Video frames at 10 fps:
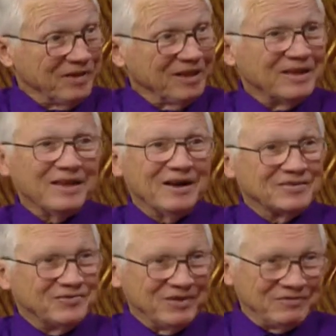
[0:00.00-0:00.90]
Yeah, yeah it
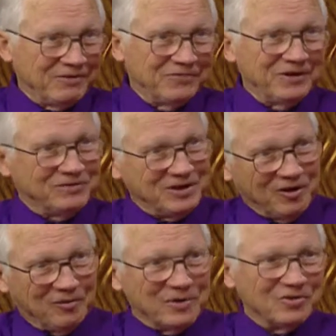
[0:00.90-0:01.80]
it's 50 50
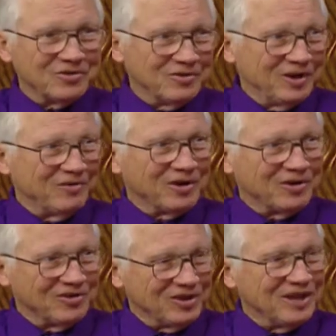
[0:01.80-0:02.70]
almost in
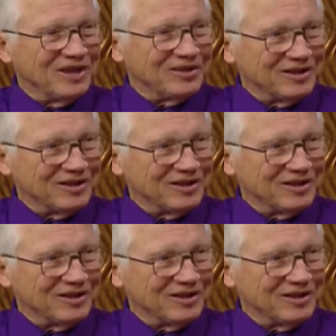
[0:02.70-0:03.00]
regards to anything.